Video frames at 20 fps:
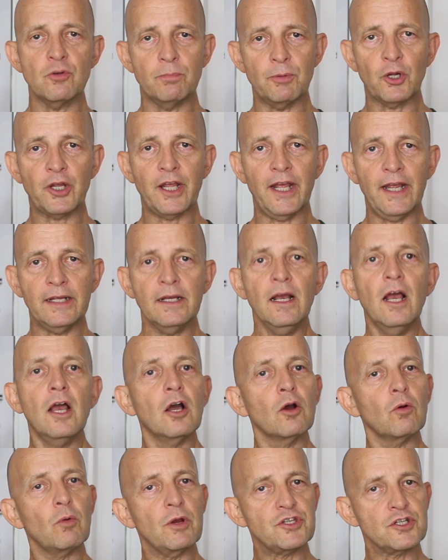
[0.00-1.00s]
your booking,
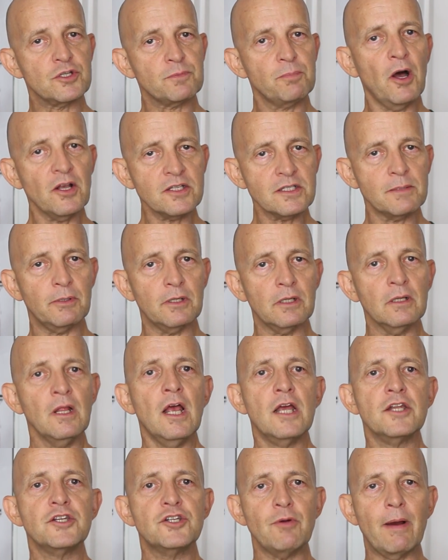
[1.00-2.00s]
which is possible,
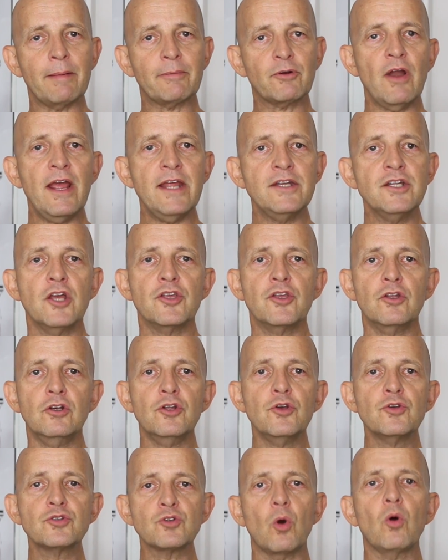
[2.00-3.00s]
to upgrade, you
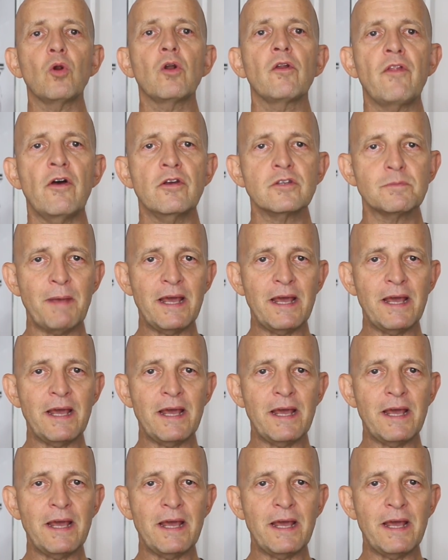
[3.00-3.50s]
lose all of those